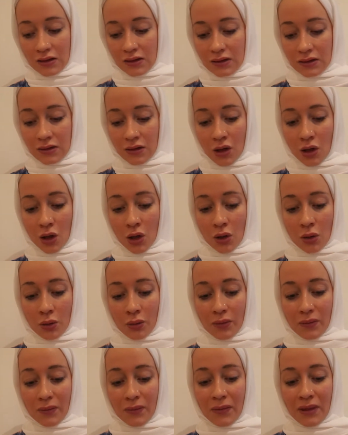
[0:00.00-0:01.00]

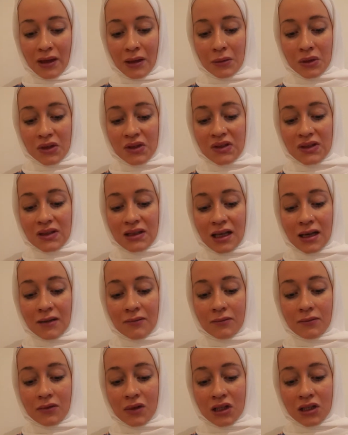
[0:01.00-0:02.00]
So there was
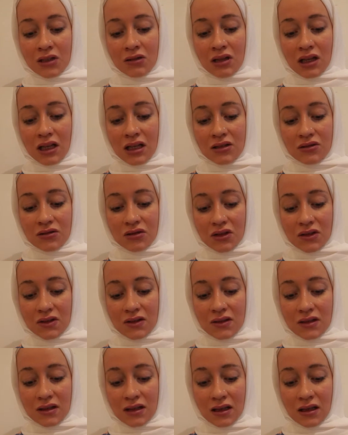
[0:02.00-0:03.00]
some very
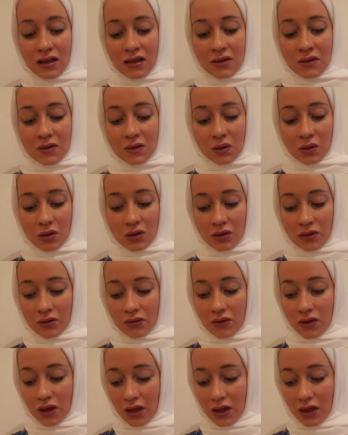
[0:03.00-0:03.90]
interesting sort of